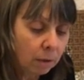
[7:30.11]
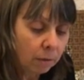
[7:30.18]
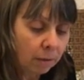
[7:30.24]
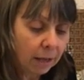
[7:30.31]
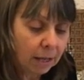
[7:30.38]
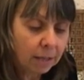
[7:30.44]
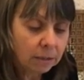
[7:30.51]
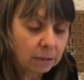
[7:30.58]

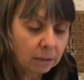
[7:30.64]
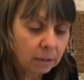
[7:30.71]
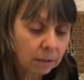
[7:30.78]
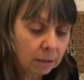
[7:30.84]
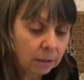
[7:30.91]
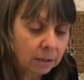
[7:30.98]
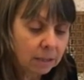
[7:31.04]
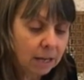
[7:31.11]
that
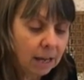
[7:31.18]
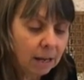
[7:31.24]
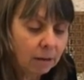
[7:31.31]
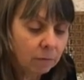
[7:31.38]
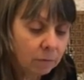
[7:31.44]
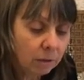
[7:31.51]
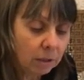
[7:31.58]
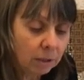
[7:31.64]
10
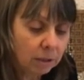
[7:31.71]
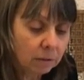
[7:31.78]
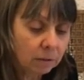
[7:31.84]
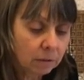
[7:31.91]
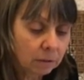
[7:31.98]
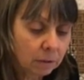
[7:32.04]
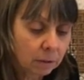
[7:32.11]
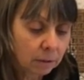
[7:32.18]
of
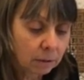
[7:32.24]
these